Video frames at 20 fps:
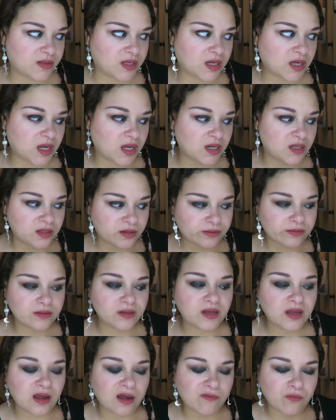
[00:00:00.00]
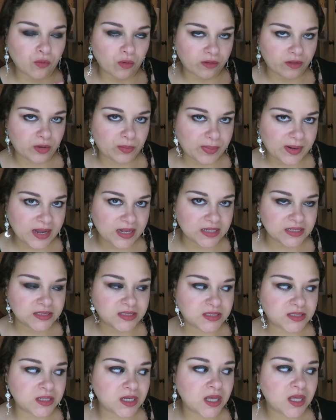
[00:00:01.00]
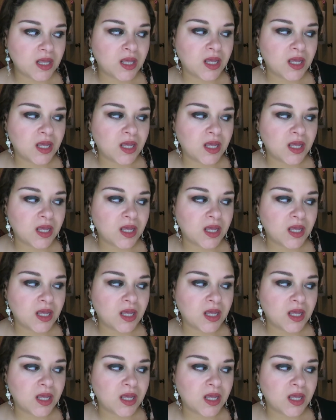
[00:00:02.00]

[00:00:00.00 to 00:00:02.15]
Like, I literally have all their palettes.